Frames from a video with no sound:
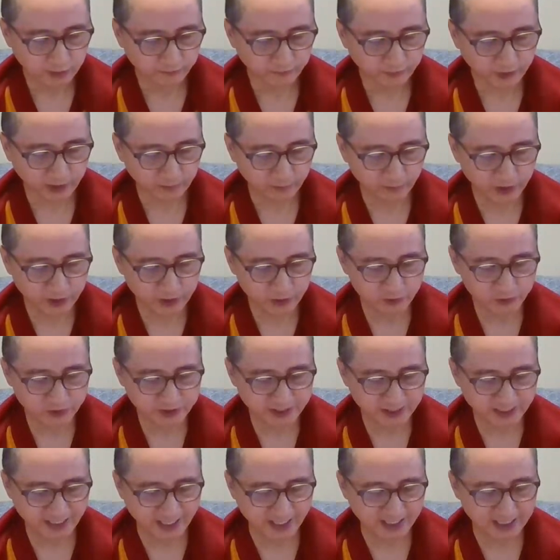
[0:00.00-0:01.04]
In fact, when
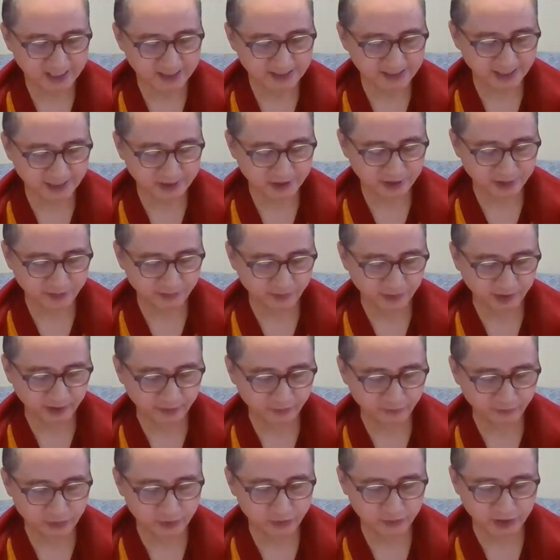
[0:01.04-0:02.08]
you see any sentient
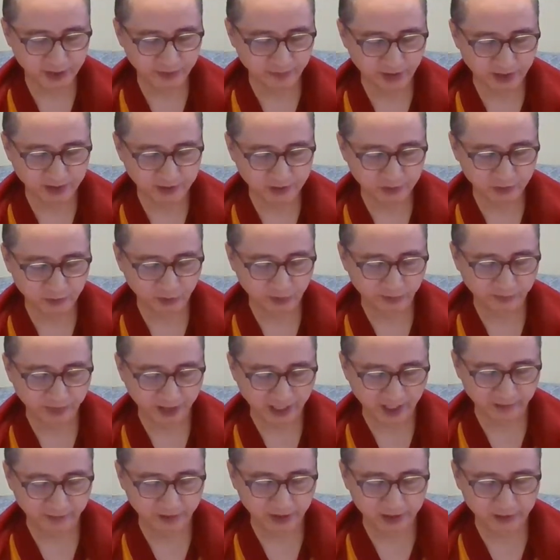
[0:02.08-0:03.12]
being, view them as your
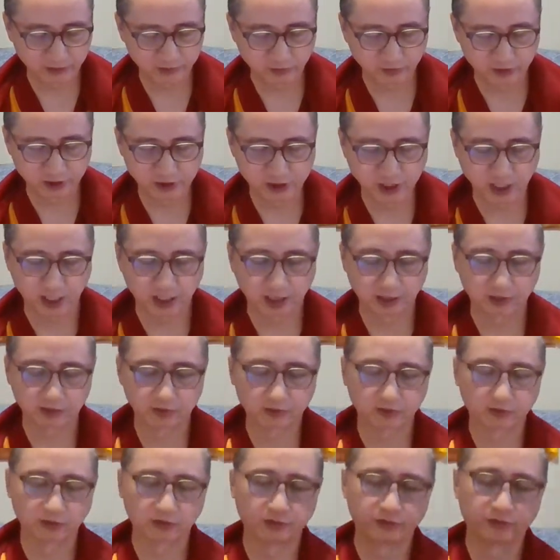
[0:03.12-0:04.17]
parent, your
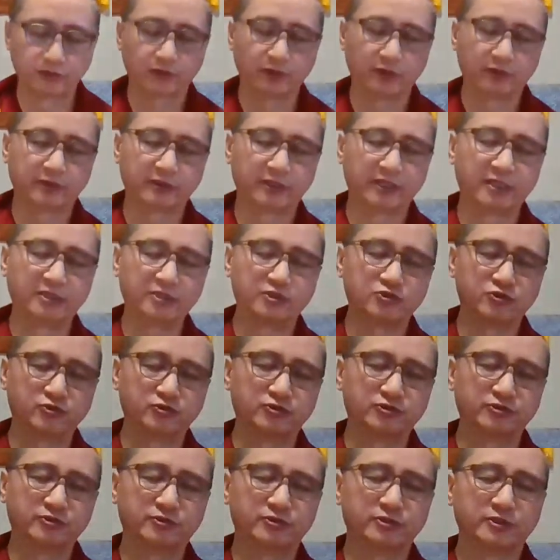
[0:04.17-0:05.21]
child, or your
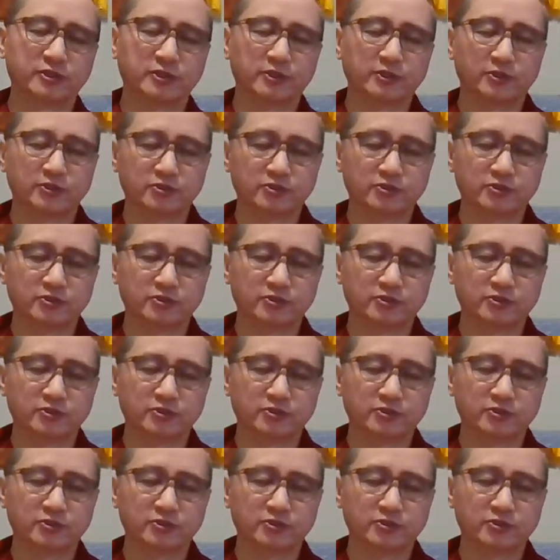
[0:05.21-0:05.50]
grandchildren.